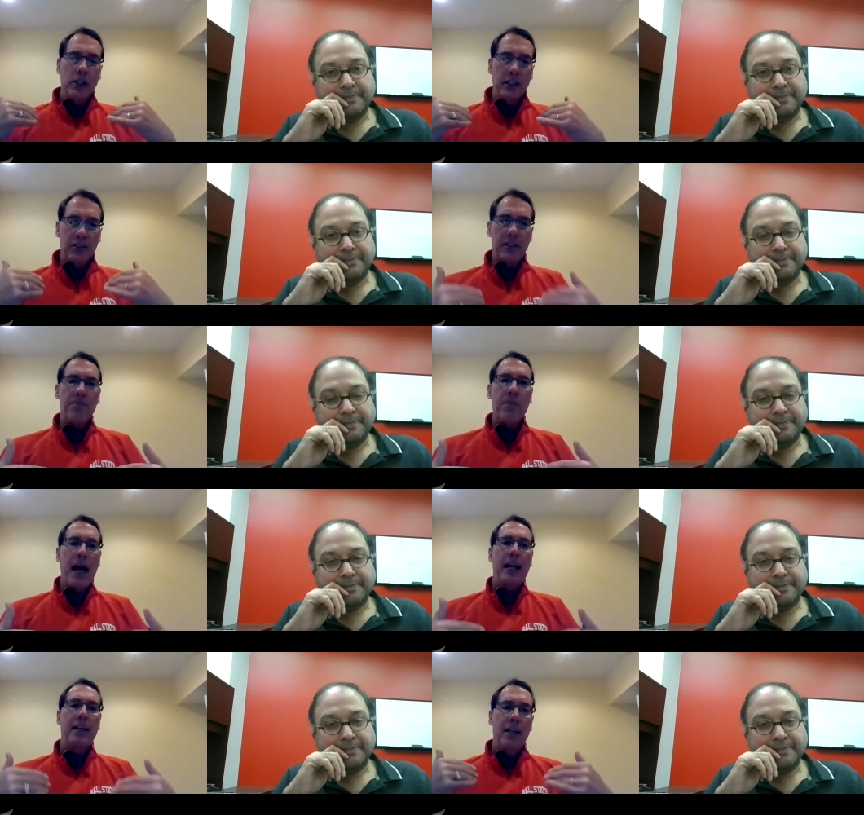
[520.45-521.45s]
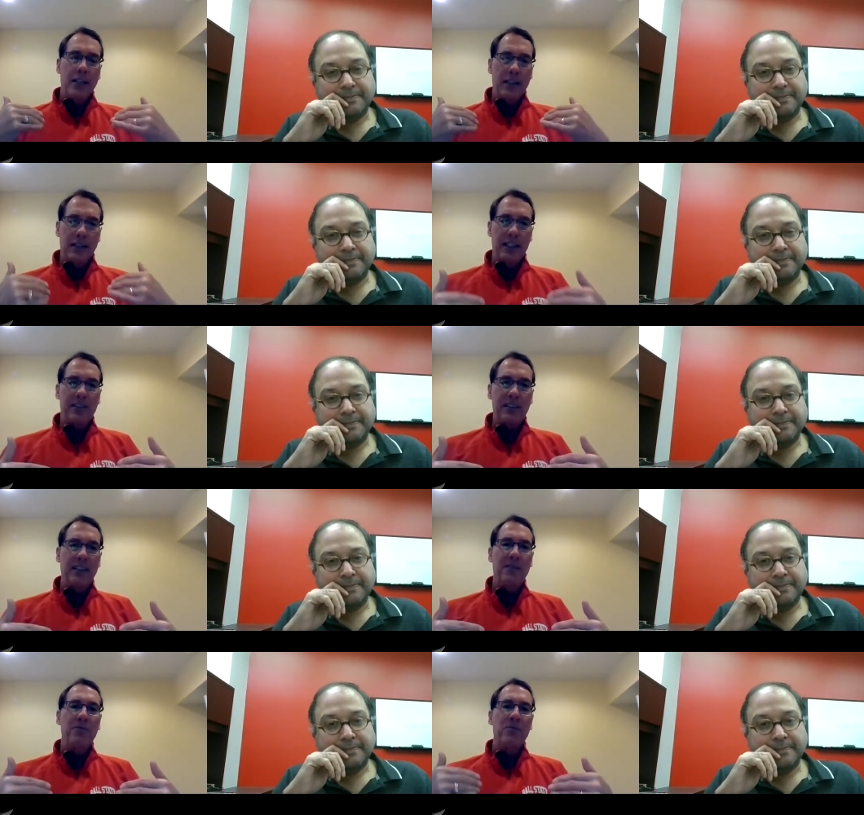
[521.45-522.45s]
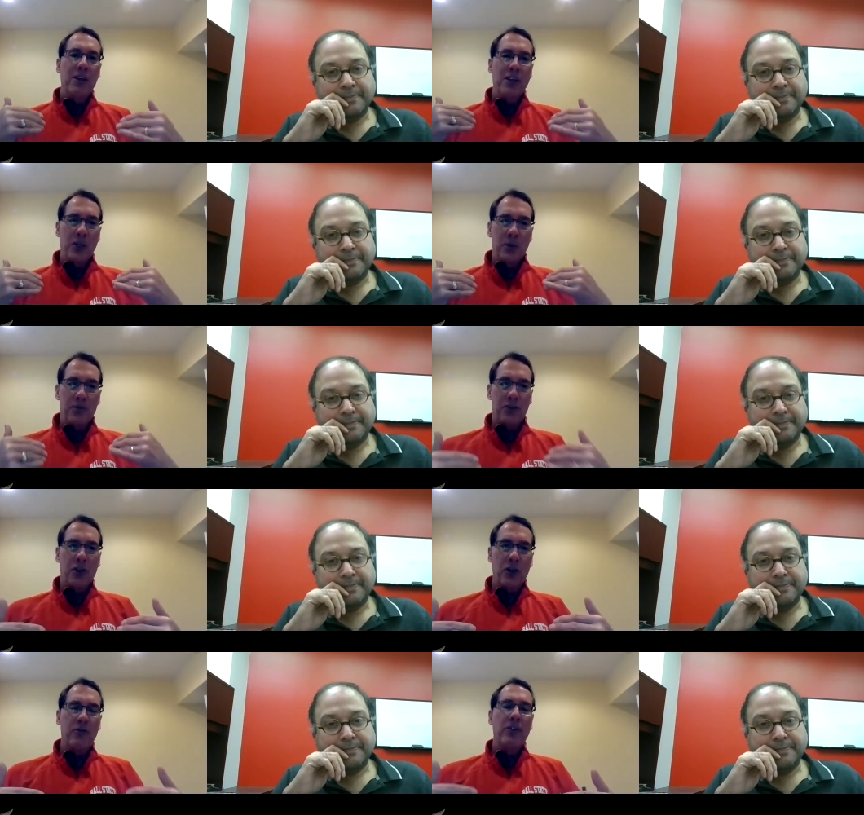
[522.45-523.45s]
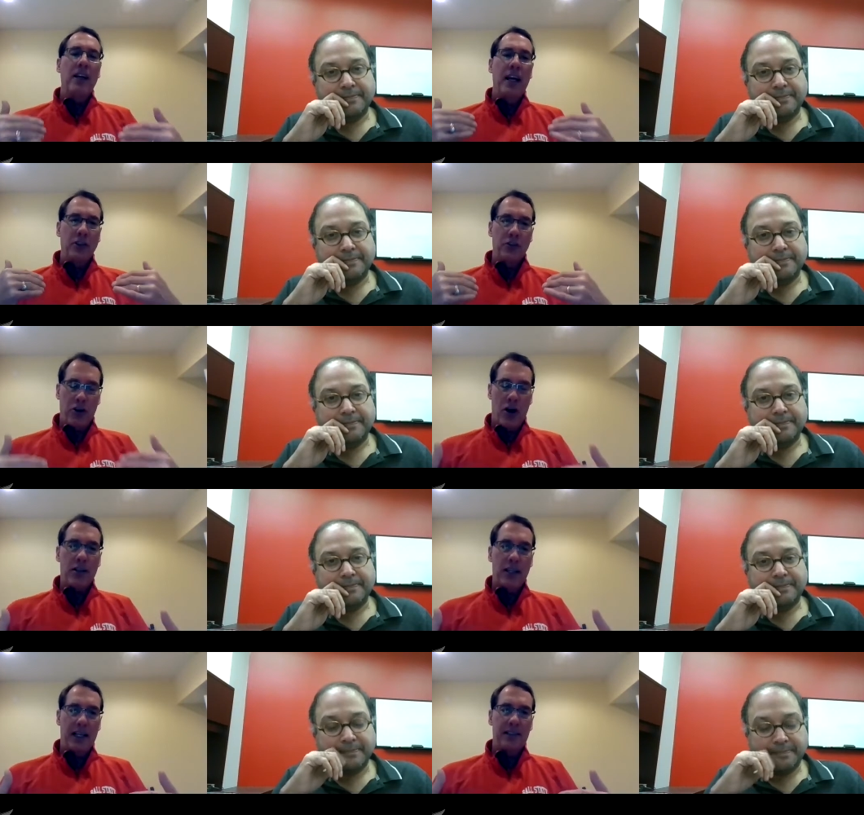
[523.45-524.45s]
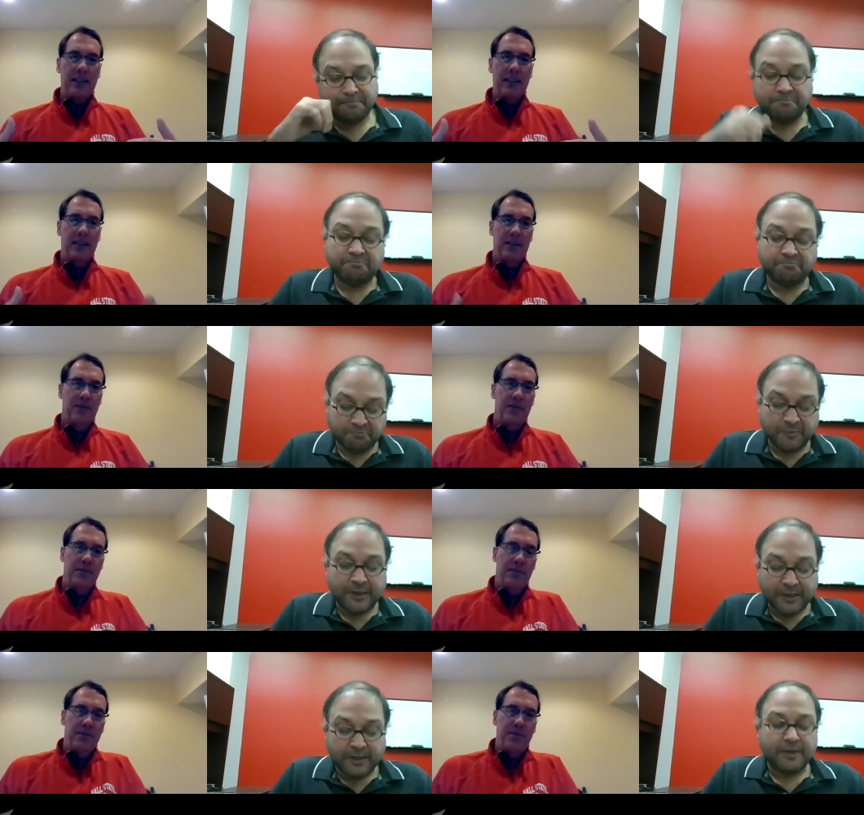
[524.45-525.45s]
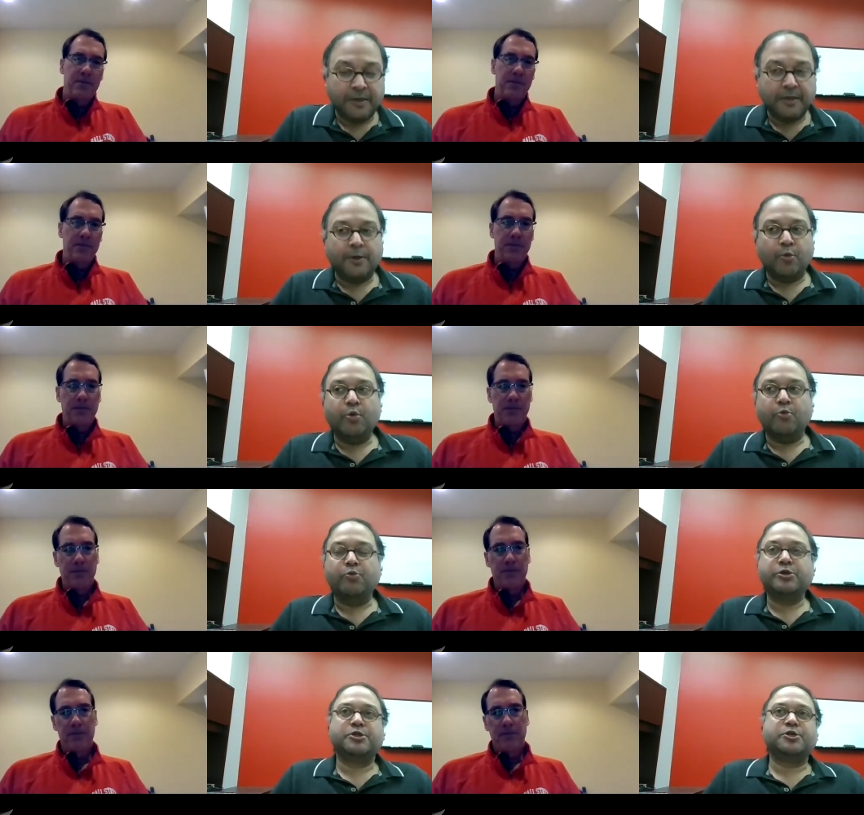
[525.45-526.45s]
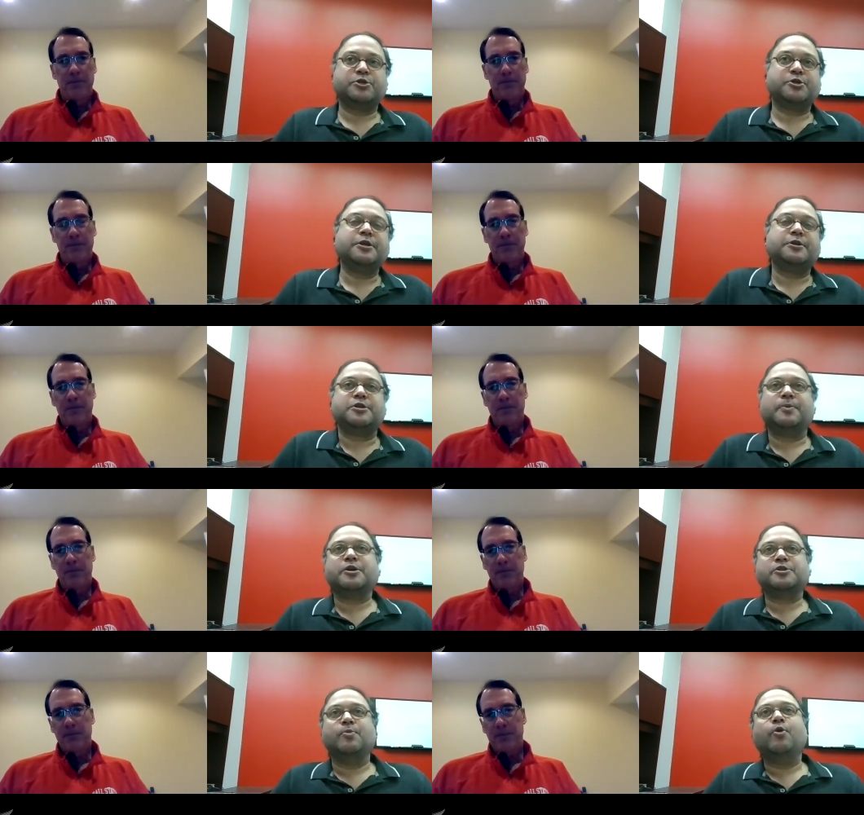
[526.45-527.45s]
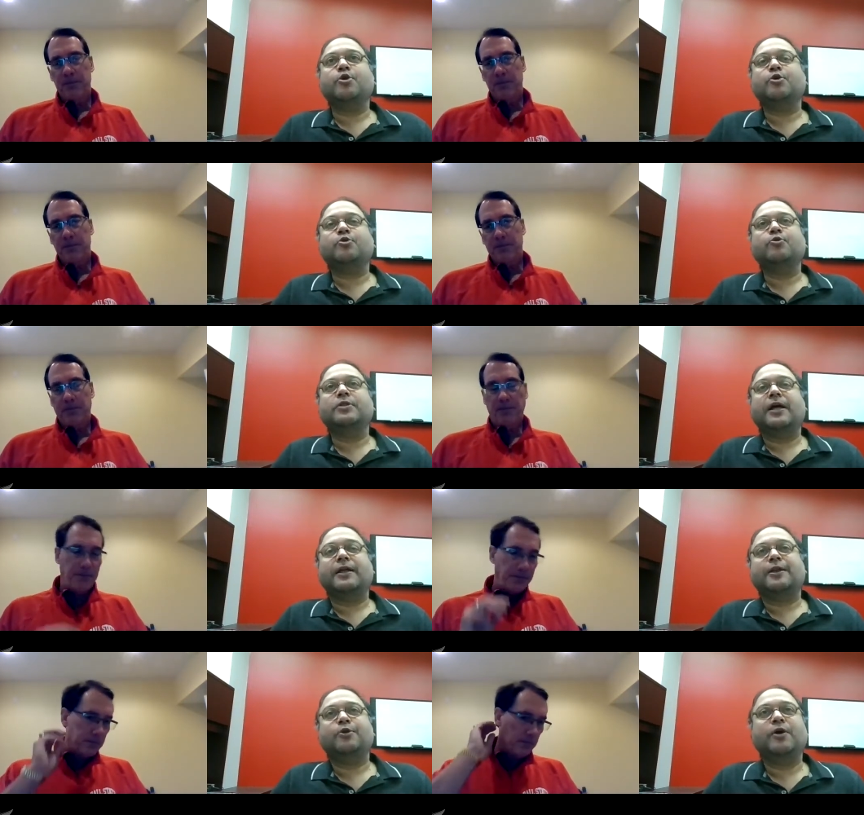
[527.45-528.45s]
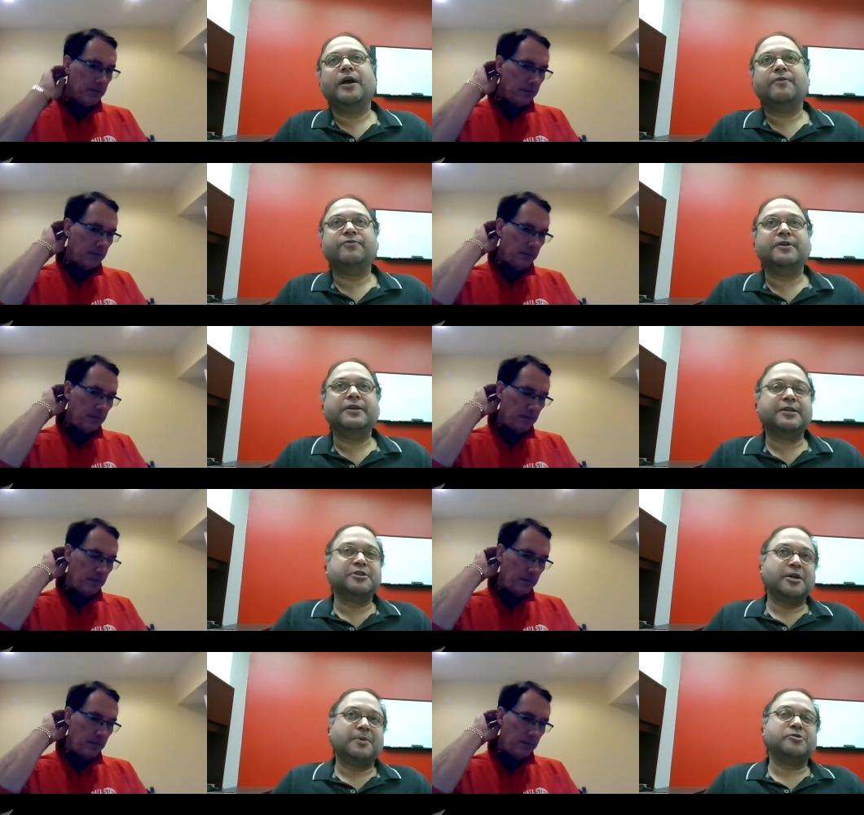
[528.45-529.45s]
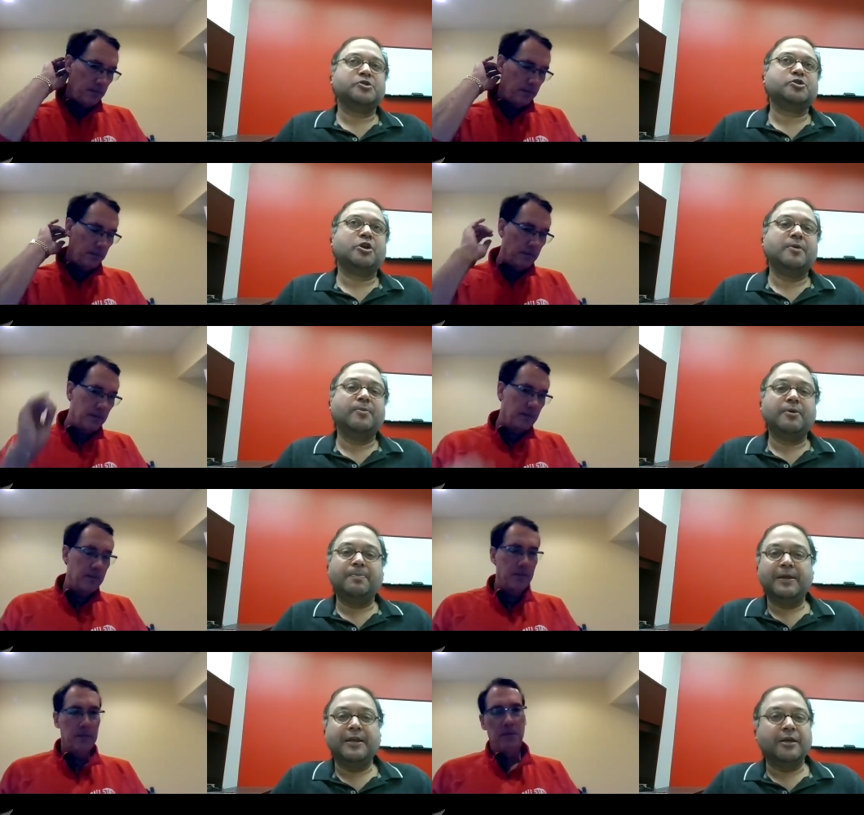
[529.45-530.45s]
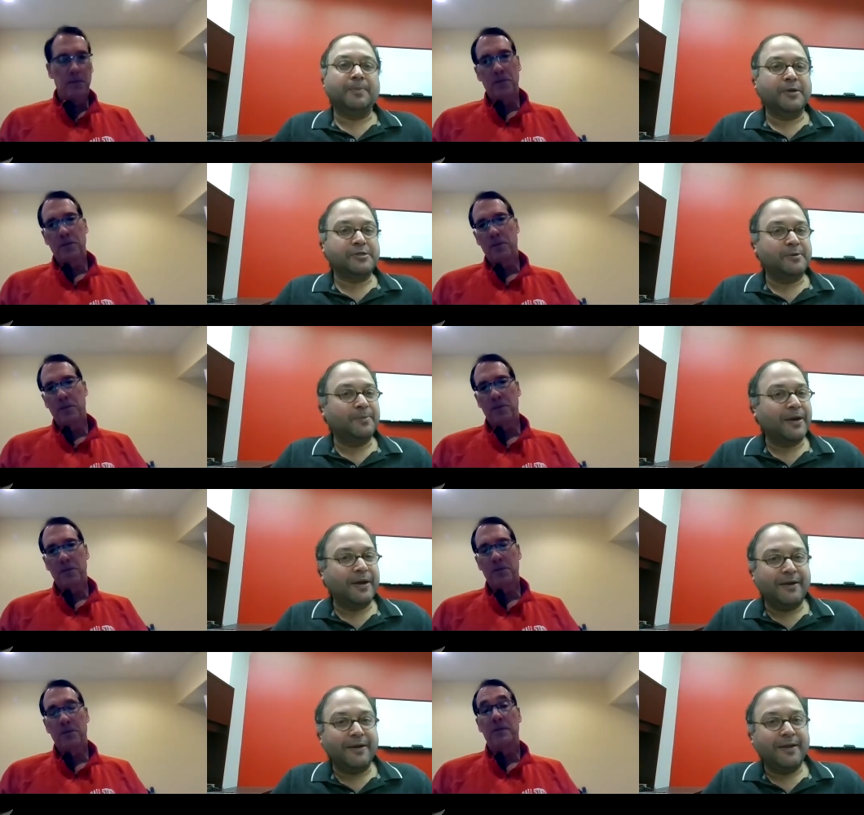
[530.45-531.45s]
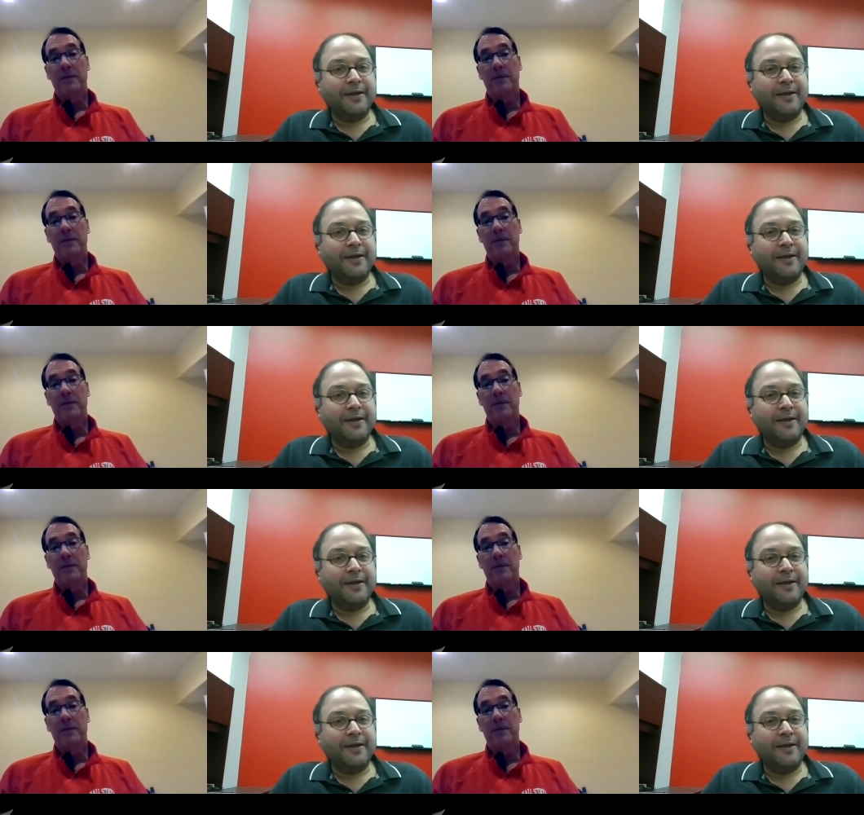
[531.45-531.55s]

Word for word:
Speaker 1: you sit back you listen you observe and you talk less
Speaker 2: which is interesting because the more you do that you have the next chapter just talking about building a personal brand